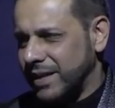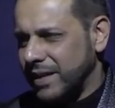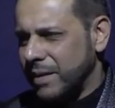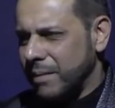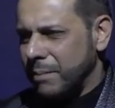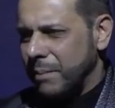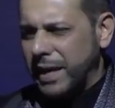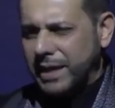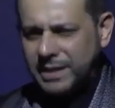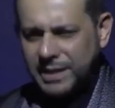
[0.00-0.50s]

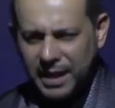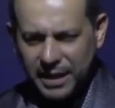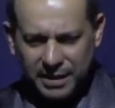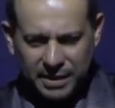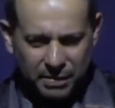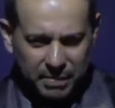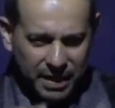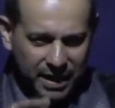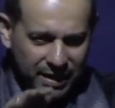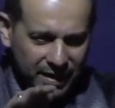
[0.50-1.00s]
Maintain the
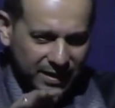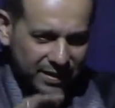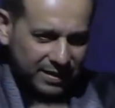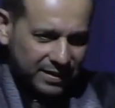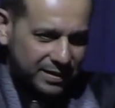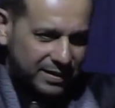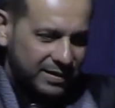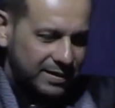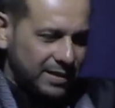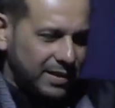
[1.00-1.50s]

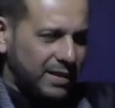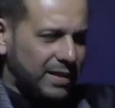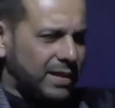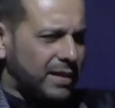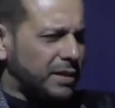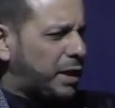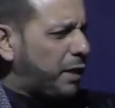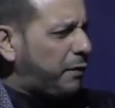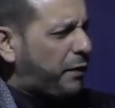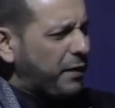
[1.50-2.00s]
balance.
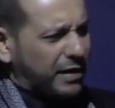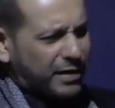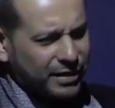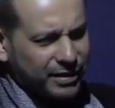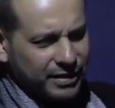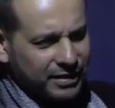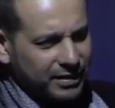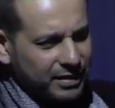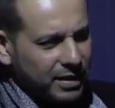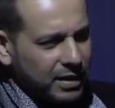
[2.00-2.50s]

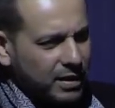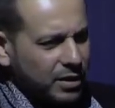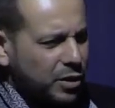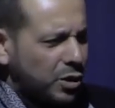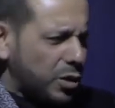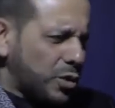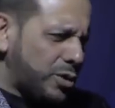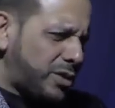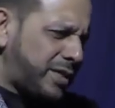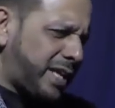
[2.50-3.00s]
Difficult. Do
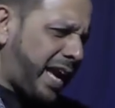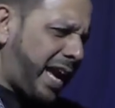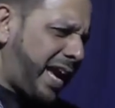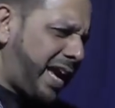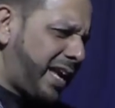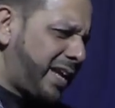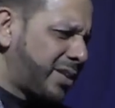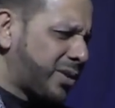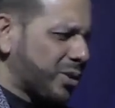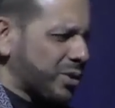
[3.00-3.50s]
you
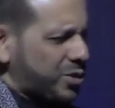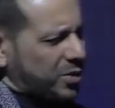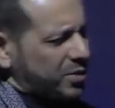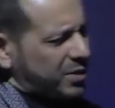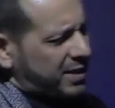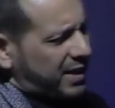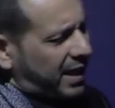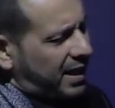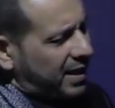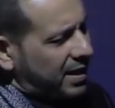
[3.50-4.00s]
say? Don't you
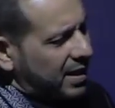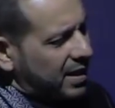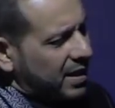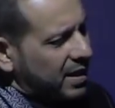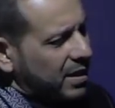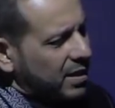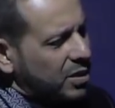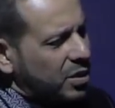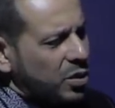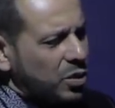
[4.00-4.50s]
say?
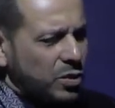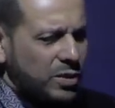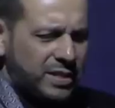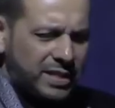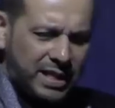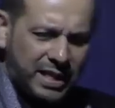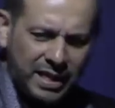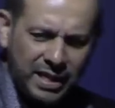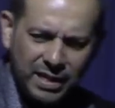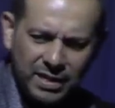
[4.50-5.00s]
Do you
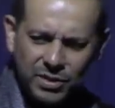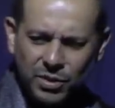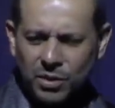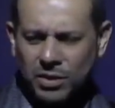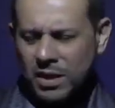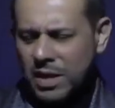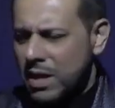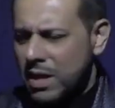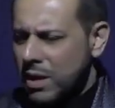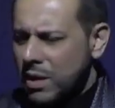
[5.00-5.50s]
see? Do you,
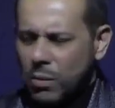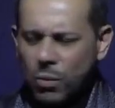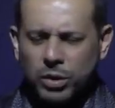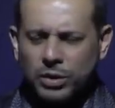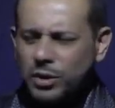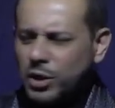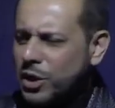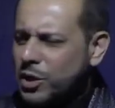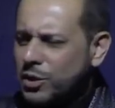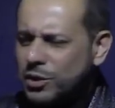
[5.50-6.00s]
what
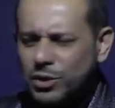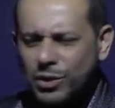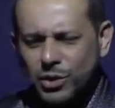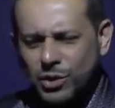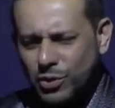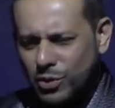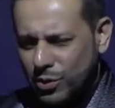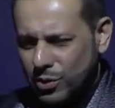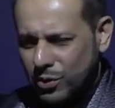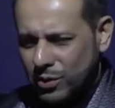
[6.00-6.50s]
do you
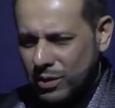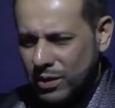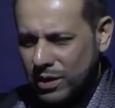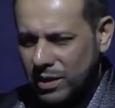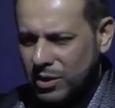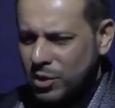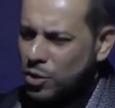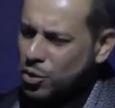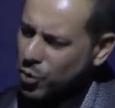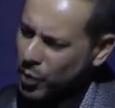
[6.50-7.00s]
do?
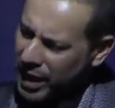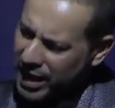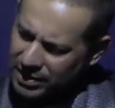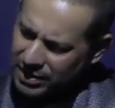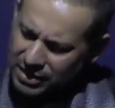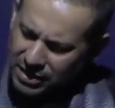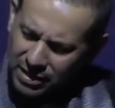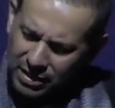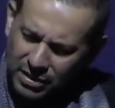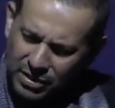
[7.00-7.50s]
Do you
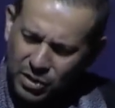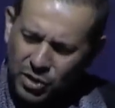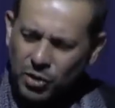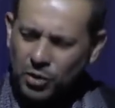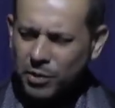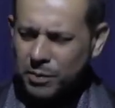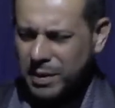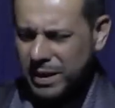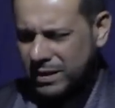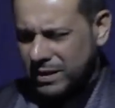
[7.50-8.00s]
answer? Do you
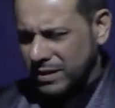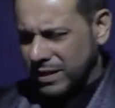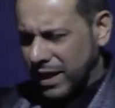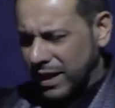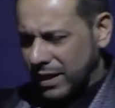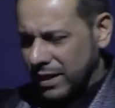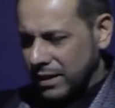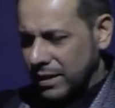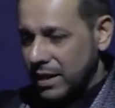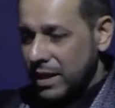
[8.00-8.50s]
remain
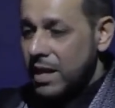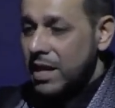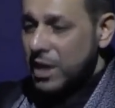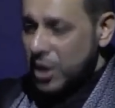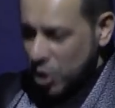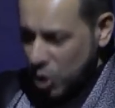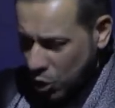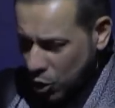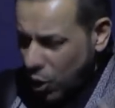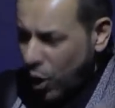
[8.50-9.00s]
silent?
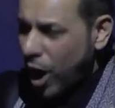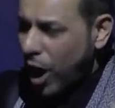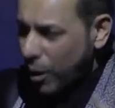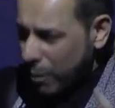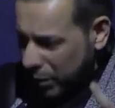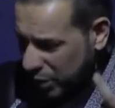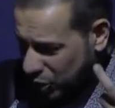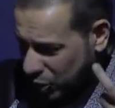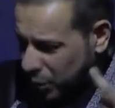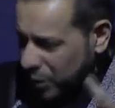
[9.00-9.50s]
You know how
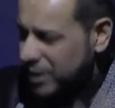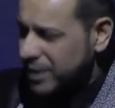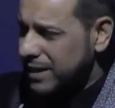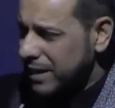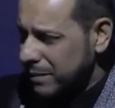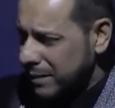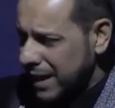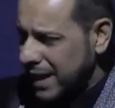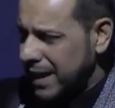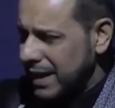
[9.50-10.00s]
much
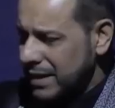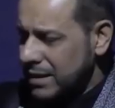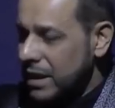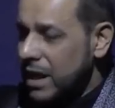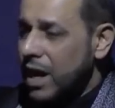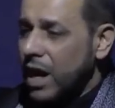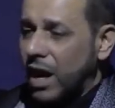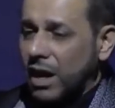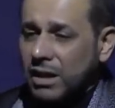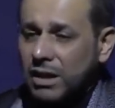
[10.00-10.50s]
wisdom that is?
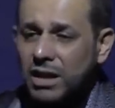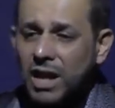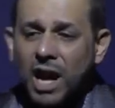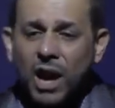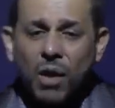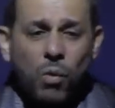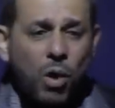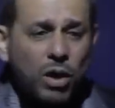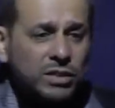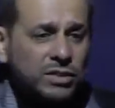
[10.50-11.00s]
Allah
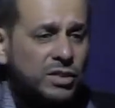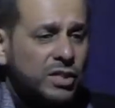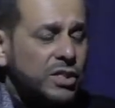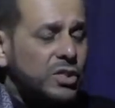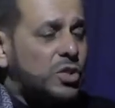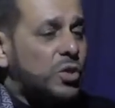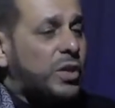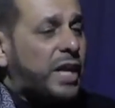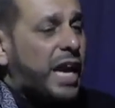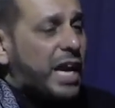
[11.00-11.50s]
wants us
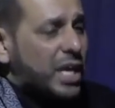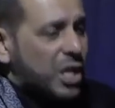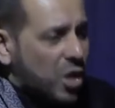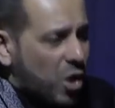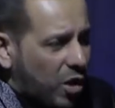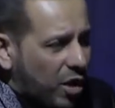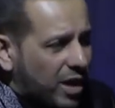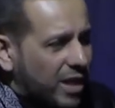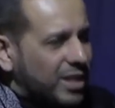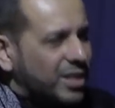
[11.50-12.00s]
to gain
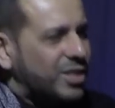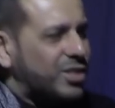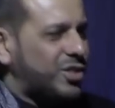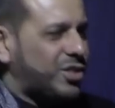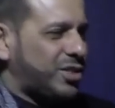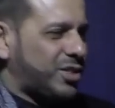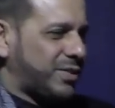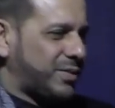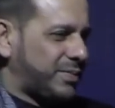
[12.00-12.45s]
knowledge.